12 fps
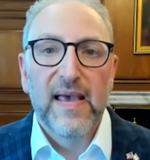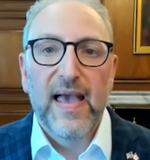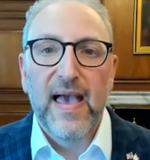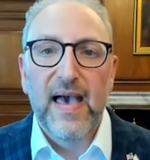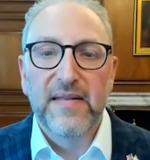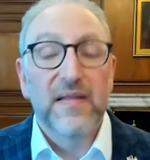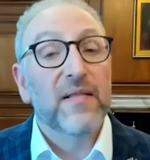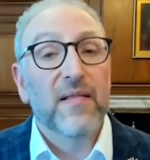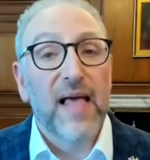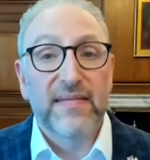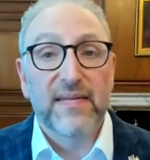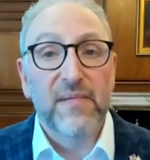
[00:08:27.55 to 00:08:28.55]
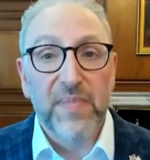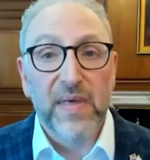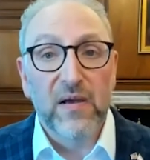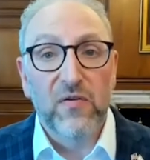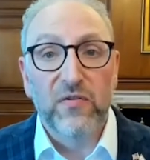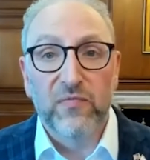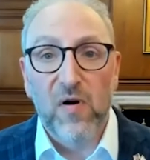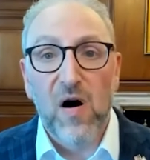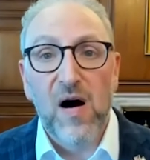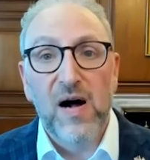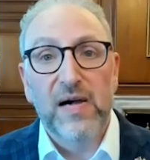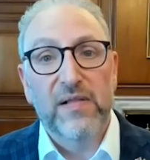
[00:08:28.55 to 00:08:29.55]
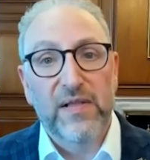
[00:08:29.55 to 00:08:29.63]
And unless something goes wrong,